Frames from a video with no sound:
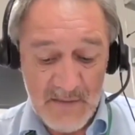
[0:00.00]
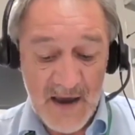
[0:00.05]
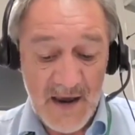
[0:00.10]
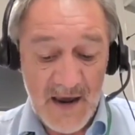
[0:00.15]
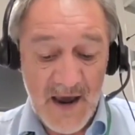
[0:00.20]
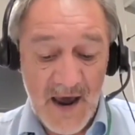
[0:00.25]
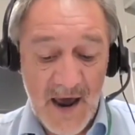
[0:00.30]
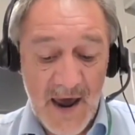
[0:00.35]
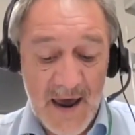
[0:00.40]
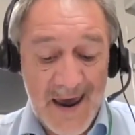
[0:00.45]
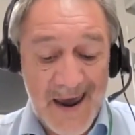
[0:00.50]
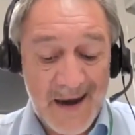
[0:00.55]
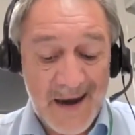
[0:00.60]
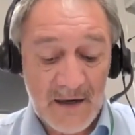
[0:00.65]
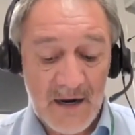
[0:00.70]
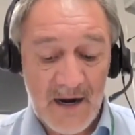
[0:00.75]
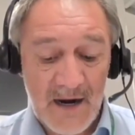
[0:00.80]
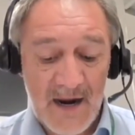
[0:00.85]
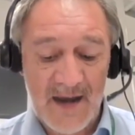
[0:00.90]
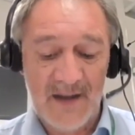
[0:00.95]
May
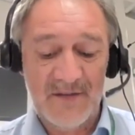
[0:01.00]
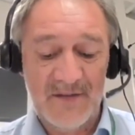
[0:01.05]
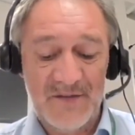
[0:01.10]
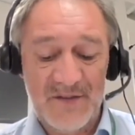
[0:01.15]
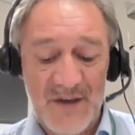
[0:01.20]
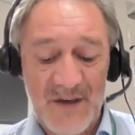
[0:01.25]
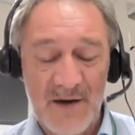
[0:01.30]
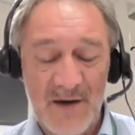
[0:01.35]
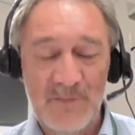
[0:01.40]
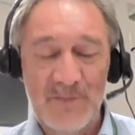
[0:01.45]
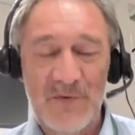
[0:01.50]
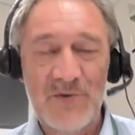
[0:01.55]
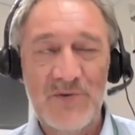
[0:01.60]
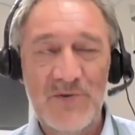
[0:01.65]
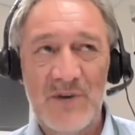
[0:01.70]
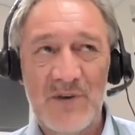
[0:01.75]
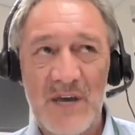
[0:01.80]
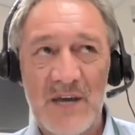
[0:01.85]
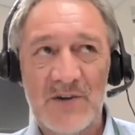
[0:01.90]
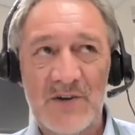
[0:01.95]
Atlands
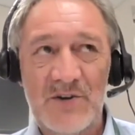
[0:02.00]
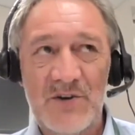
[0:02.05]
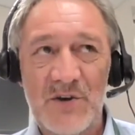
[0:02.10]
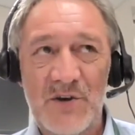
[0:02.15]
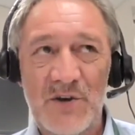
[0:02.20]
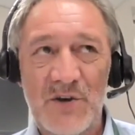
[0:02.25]
help you get